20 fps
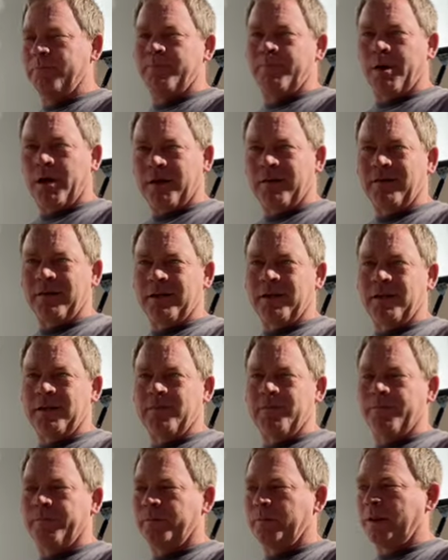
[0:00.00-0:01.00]
personally,
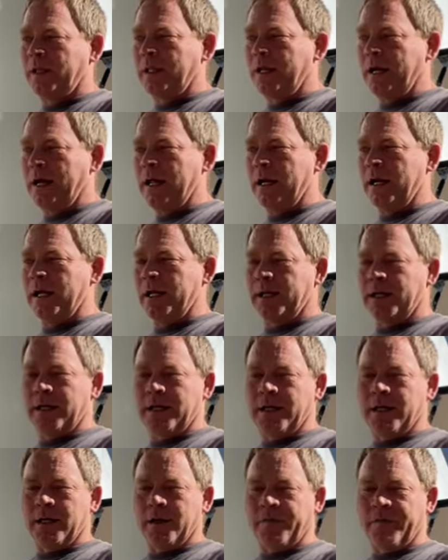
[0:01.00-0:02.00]
I like
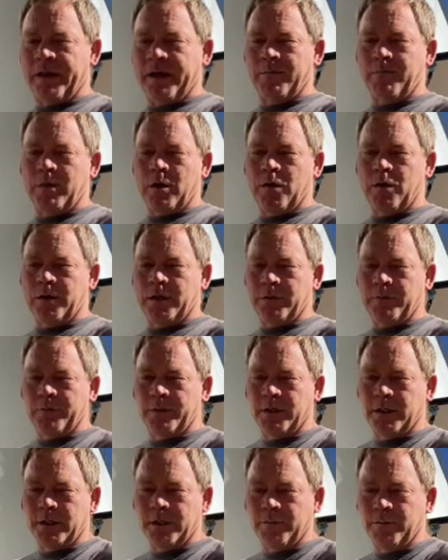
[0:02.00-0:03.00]
getting the thick bologna,
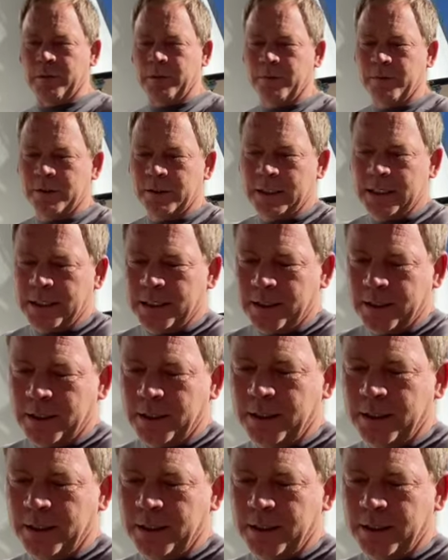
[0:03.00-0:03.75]
but we was at